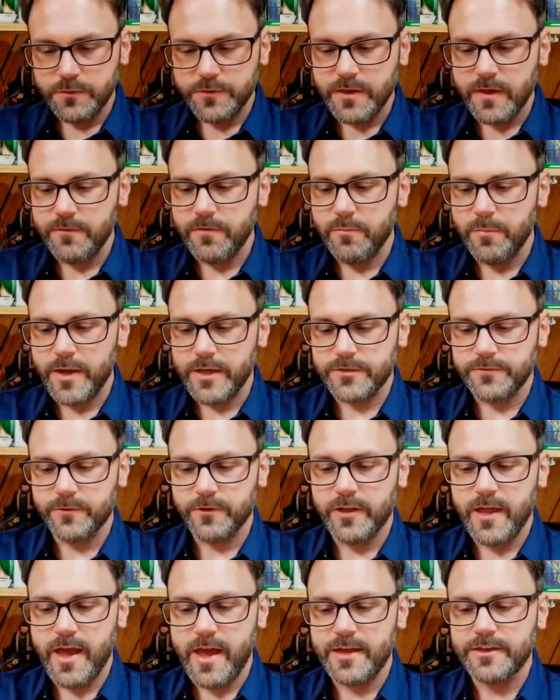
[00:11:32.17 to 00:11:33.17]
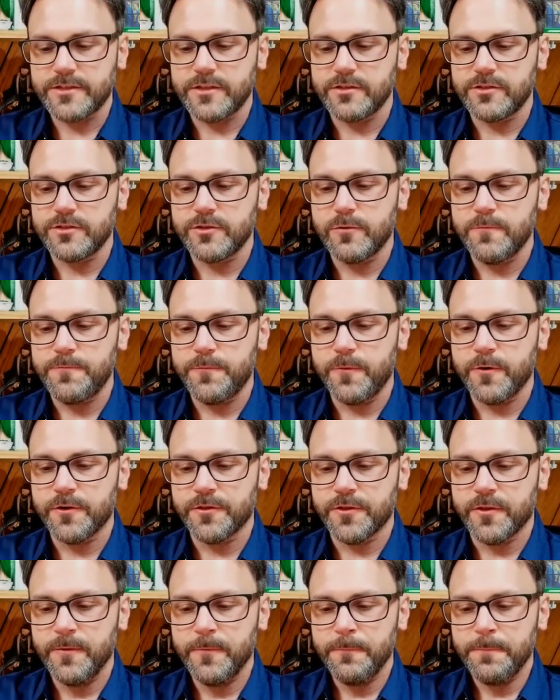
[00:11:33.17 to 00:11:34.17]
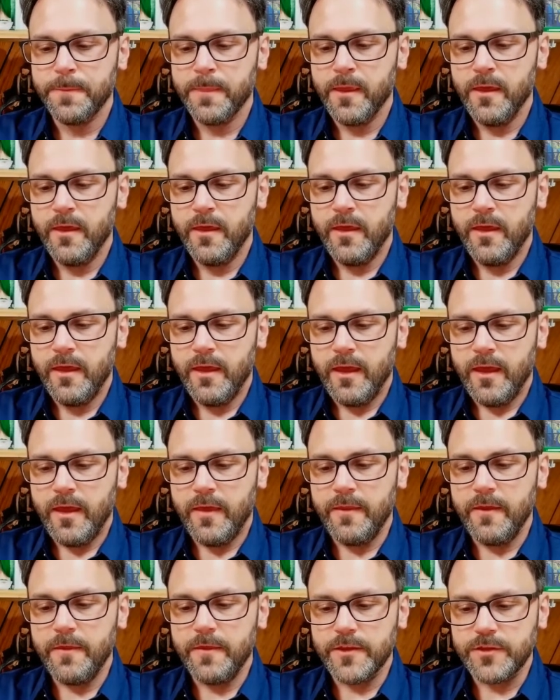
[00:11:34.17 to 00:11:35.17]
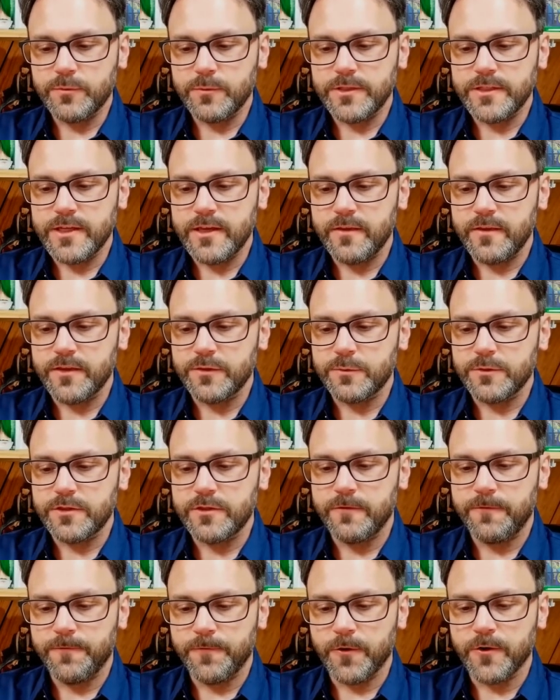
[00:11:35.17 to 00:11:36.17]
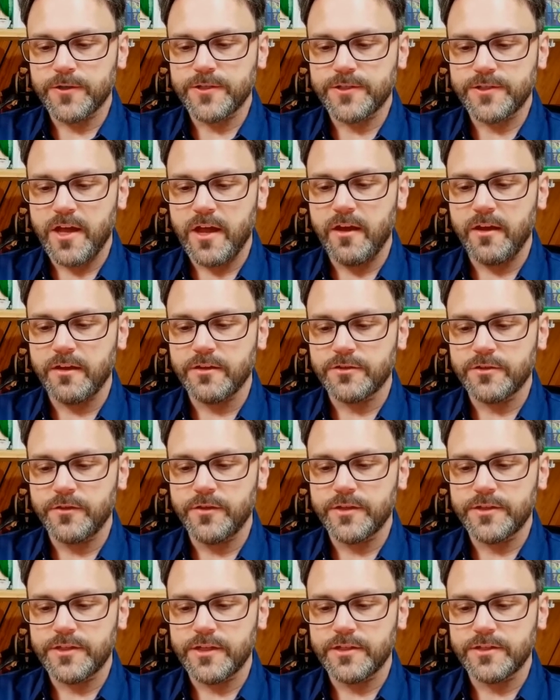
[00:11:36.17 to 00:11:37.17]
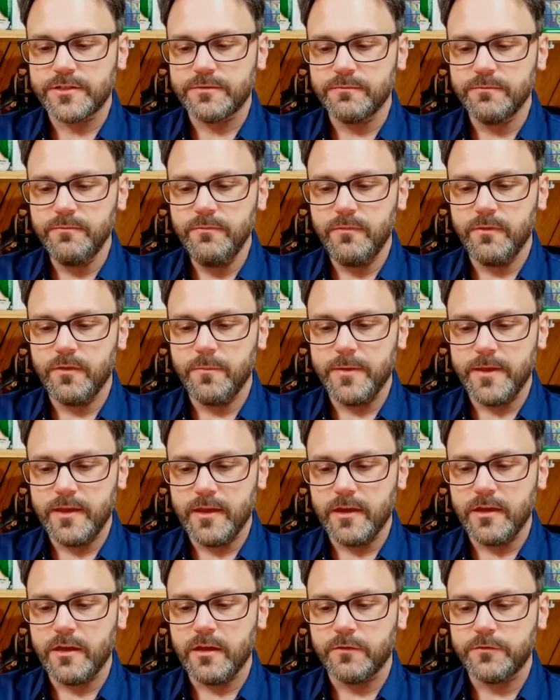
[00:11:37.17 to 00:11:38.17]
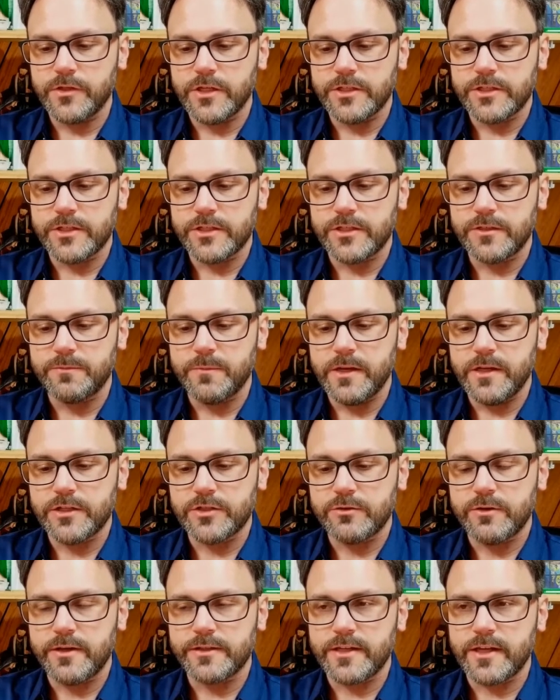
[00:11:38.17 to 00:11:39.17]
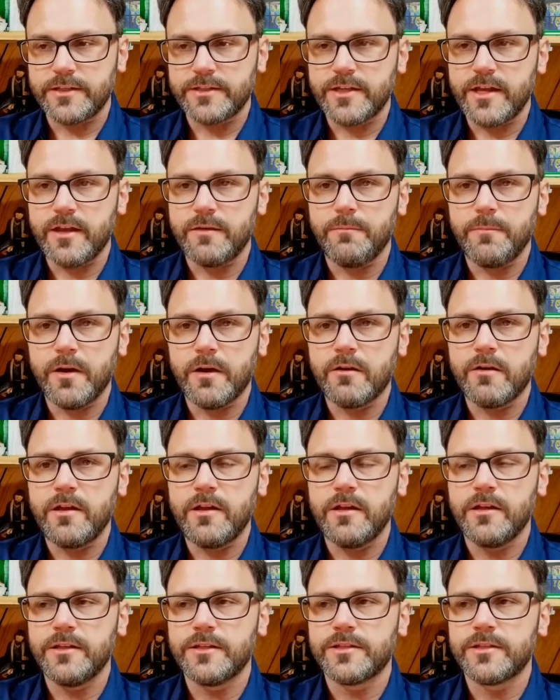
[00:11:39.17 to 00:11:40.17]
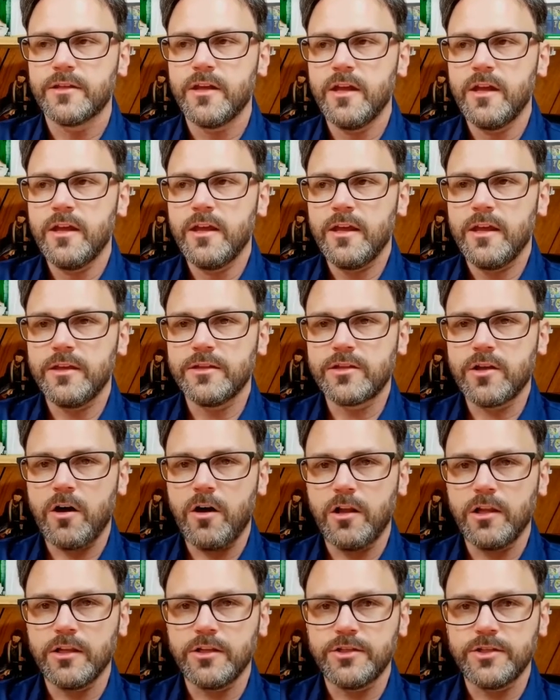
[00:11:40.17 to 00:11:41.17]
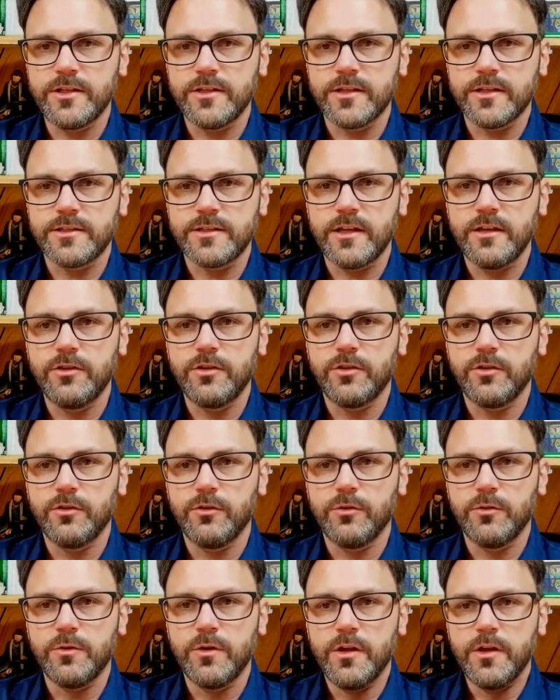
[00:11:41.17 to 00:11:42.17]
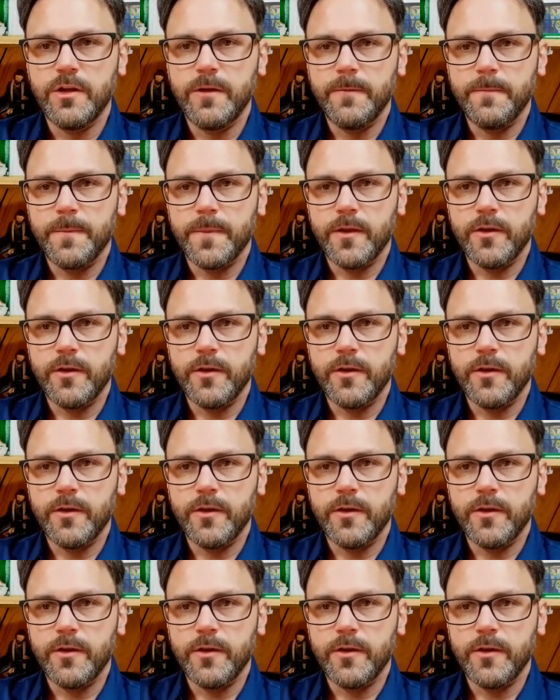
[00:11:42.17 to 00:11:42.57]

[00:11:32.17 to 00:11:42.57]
You save the best for last and so forth. And then this was it. This was the first sign. So this is the beginning of Jesus's ministry. As I said, Mary is calling Jesus into